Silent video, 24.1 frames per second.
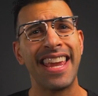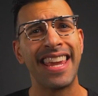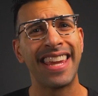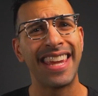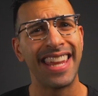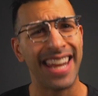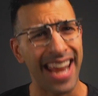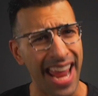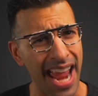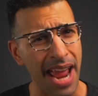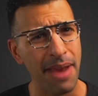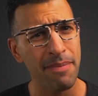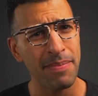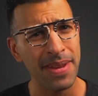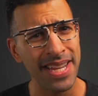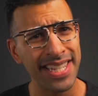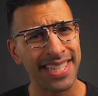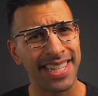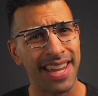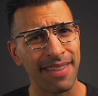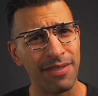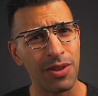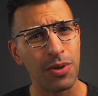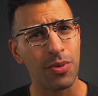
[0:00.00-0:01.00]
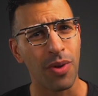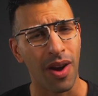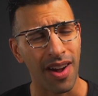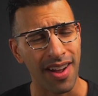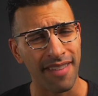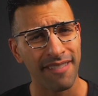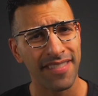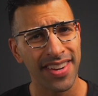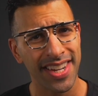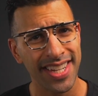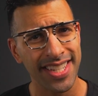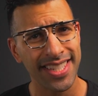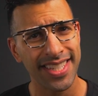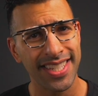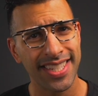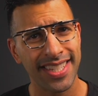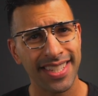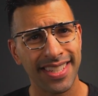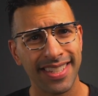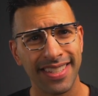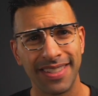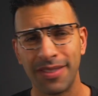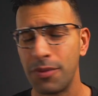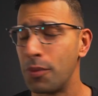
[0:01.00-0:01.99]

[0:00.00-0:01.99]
Can a handpiece give you confidence?